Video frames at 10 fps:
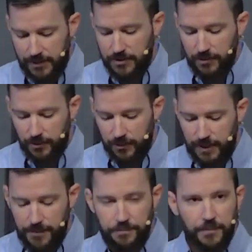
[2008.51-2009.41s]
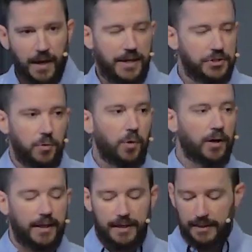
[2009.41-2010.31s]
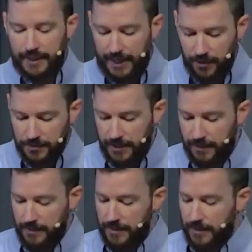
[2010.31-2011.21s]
His glory, as you work in accounting,